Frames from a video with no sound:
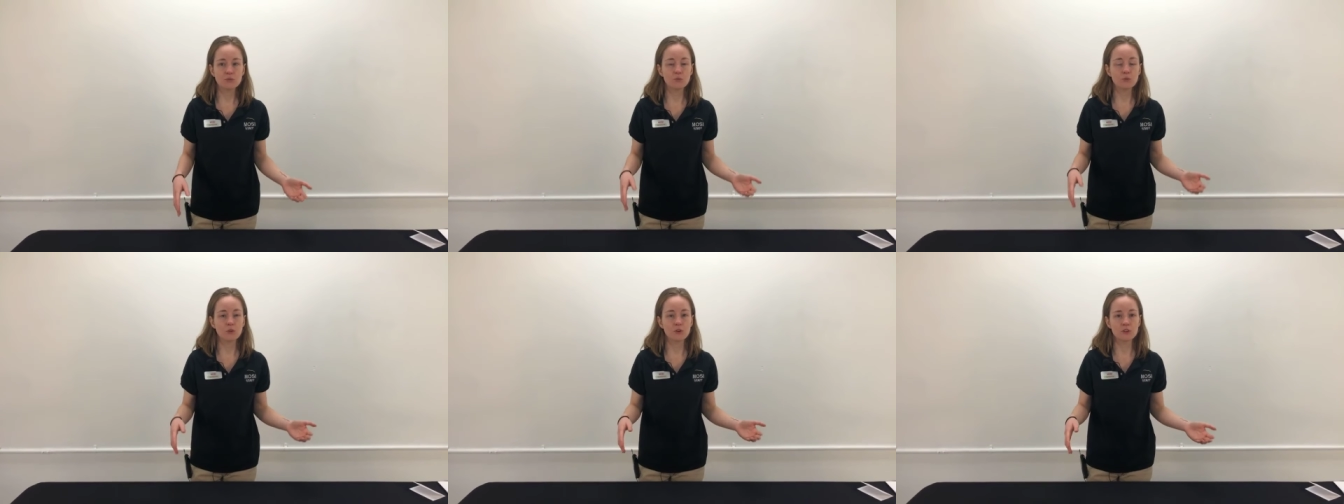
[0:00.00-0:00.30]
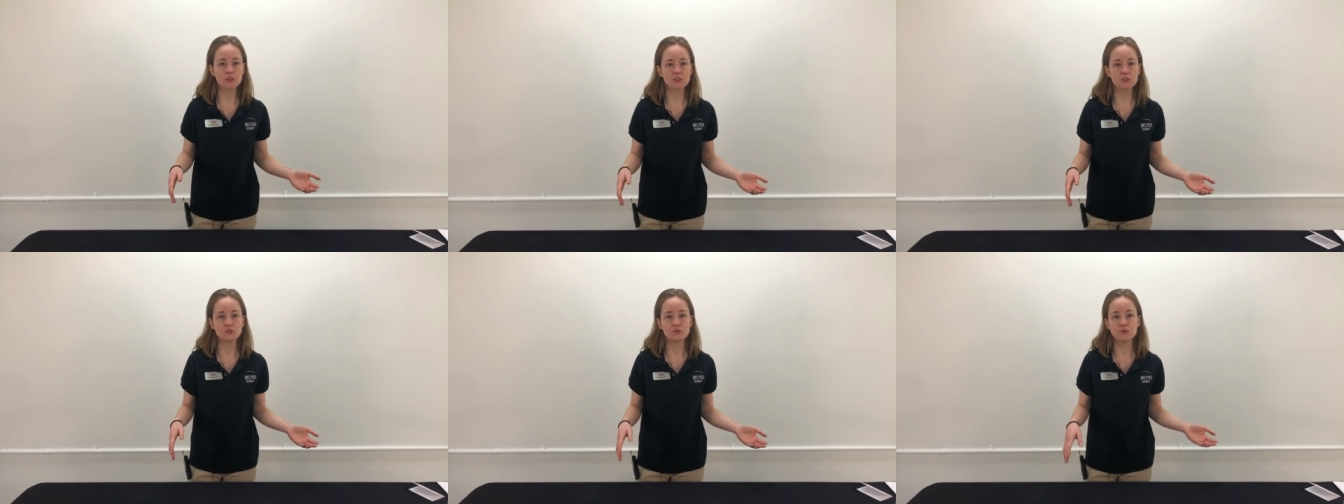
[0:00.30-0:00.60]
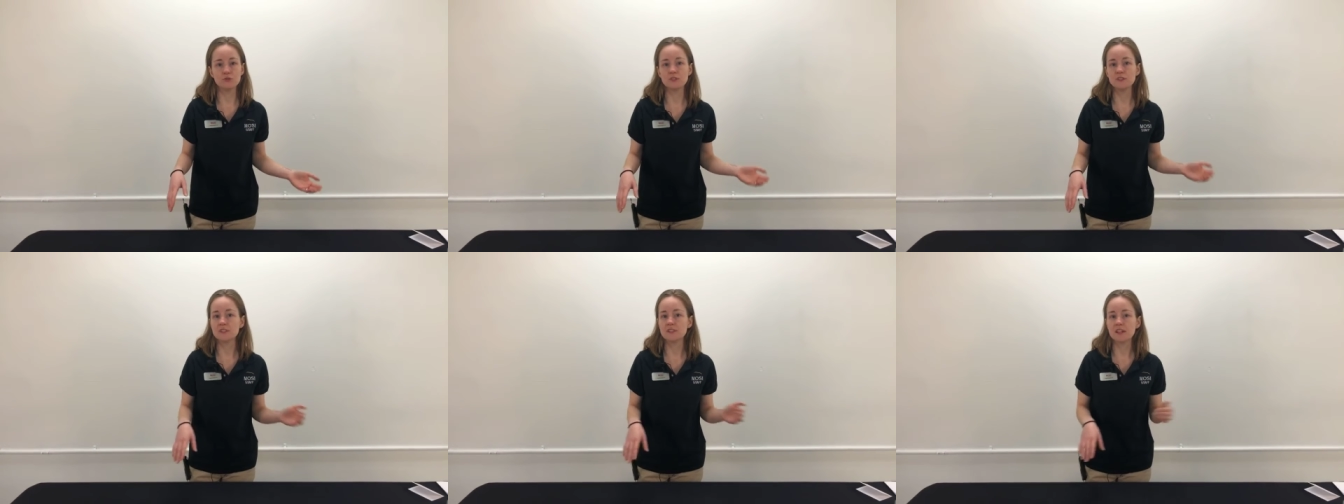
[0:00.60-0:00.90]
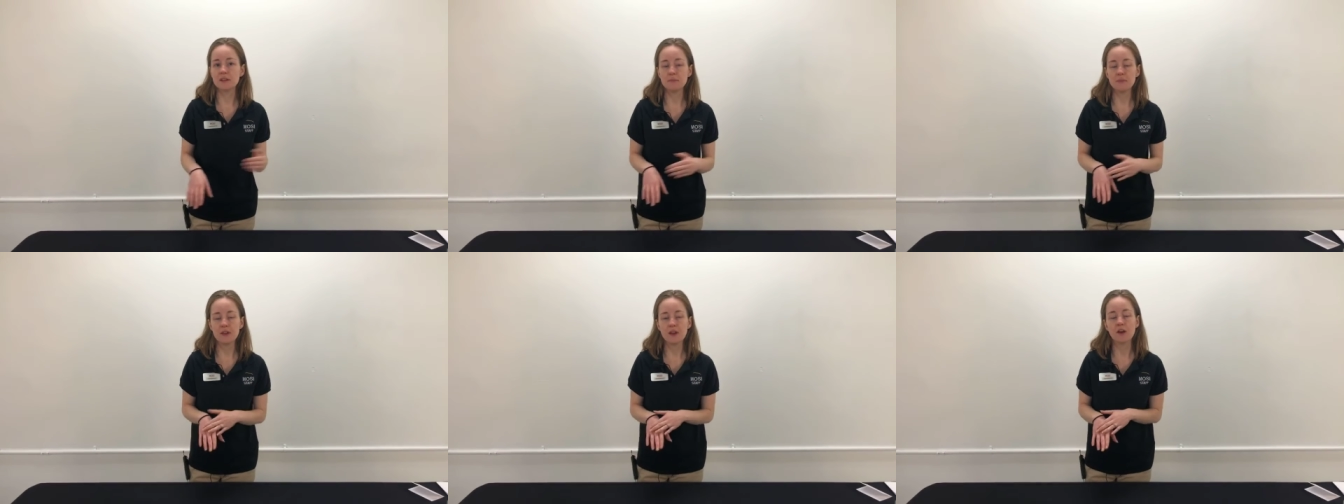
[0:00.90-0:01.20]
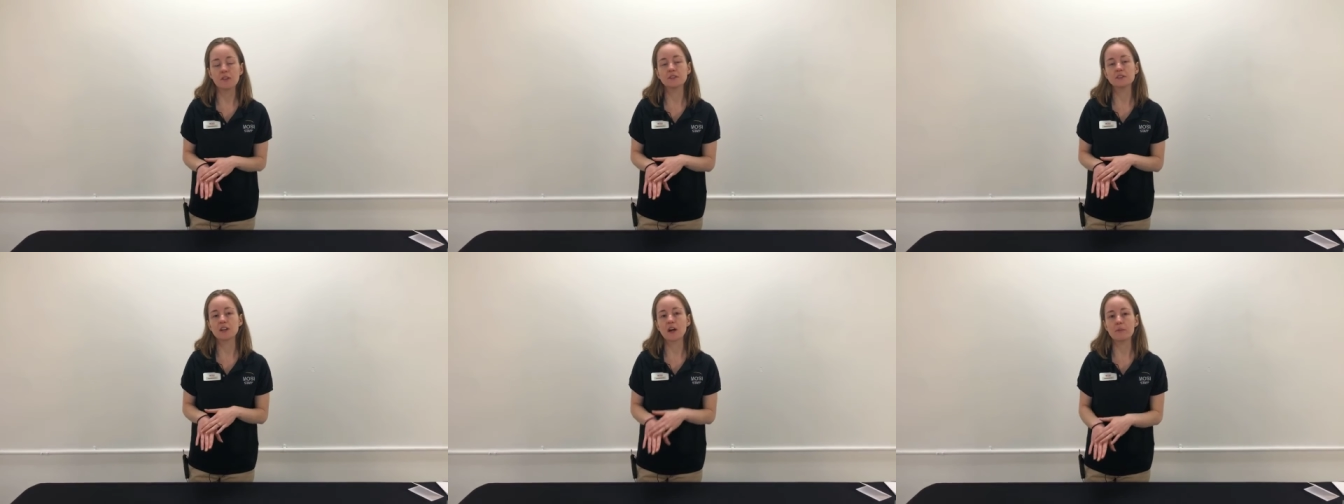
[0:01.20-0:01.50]
were to sting me on
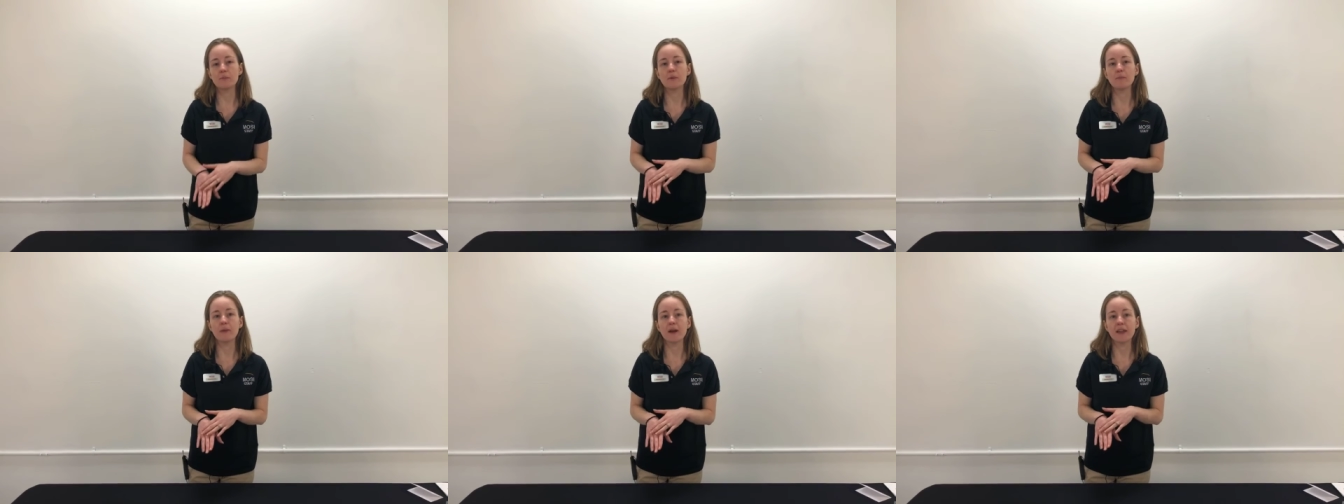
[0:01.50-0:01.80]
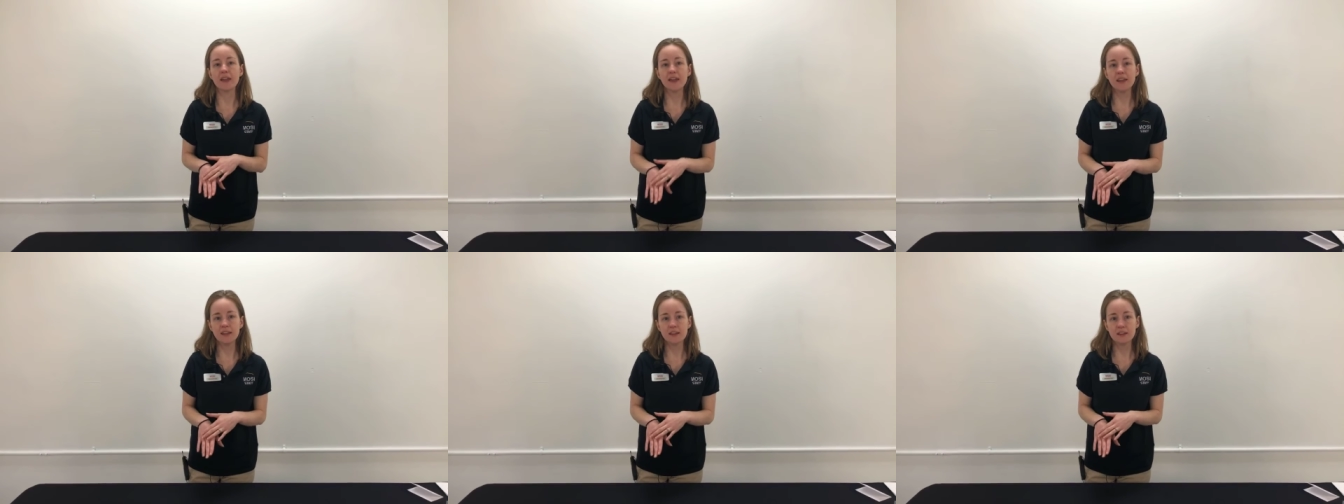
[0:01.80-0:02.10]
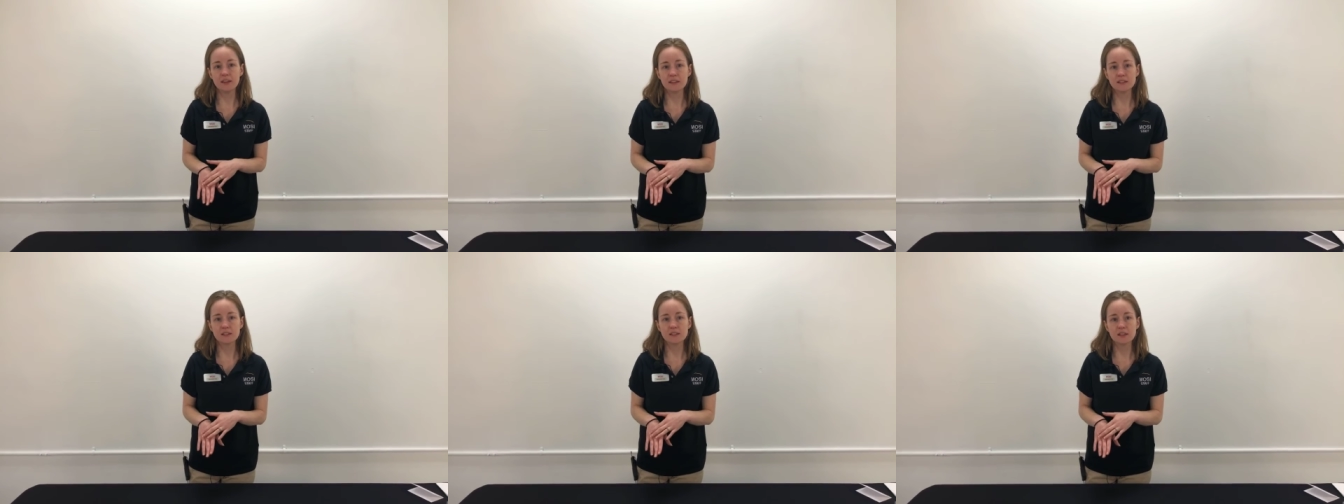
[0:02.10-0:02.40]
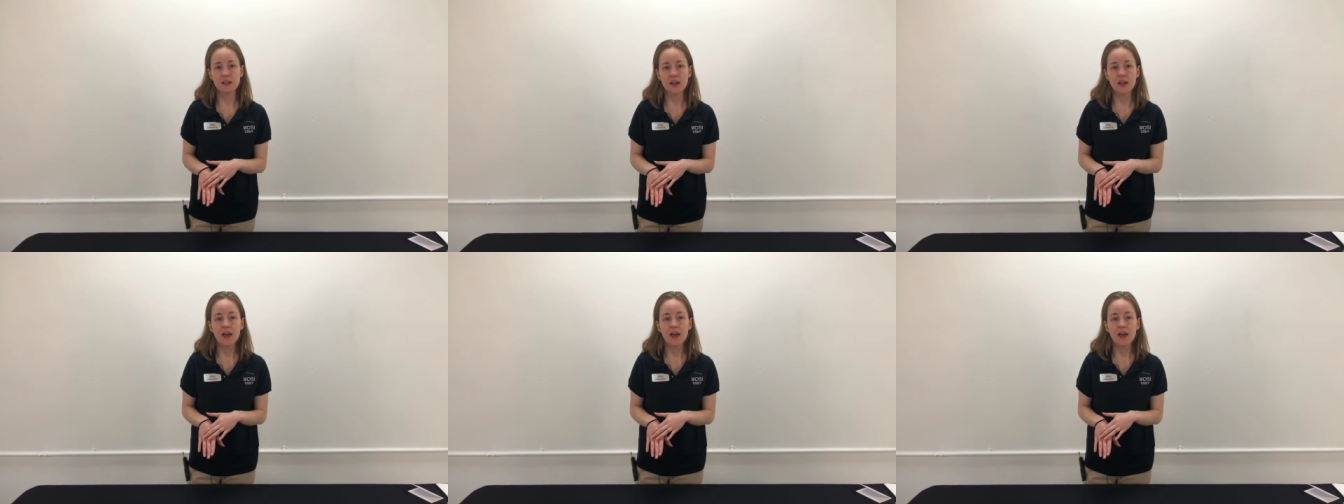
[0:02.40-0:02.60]
the top of my hand,